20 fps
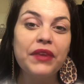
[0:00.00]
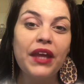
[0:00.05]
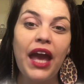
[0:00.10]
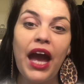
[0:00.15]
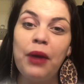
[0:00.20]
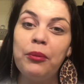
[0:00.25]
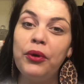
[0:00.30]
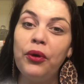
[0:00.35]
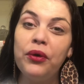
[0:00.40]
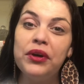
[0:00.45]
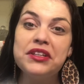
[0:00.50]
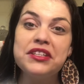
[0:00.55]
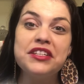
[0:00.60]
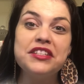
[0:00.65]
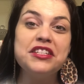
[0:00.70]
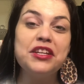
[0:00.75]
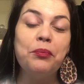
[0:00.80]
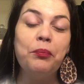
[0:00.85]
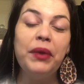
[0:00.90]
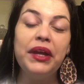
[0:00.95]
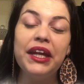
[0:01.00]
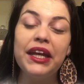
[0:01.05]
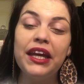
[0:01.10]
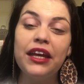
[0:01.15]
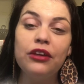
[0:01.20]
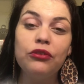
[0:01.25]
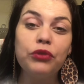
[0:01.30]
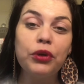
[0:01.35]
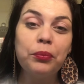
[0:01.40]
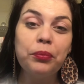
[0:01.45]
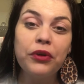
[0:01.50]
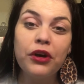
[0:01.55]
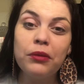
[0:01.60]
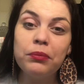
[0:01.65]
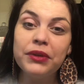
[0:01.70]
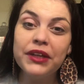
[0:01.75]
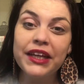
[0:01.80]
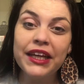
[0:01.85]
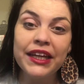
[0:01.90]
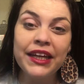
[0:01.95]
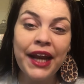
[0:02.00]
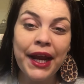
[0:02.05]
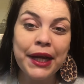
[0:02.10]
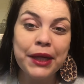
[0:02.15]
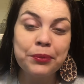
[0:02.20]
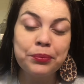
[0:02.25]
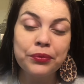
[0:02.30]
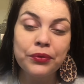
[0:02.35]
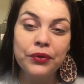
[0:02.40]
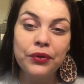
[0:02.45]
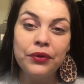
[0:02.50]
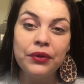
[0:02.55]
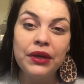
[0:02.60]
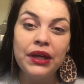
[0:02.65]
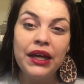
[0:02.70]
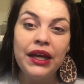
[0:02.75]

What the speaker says: I'm going to Dominican Republic in April.